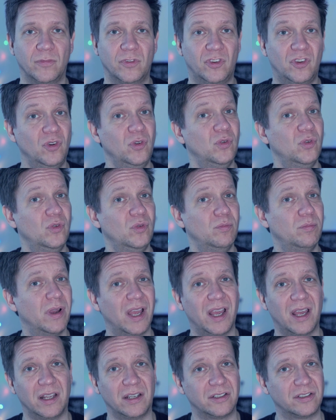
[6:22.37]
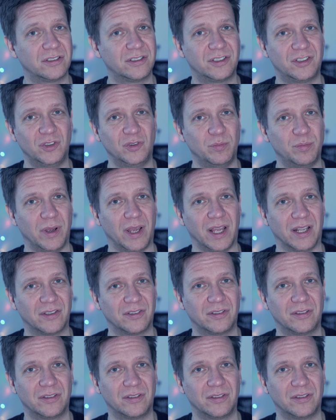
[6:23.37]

Too bad, too bad.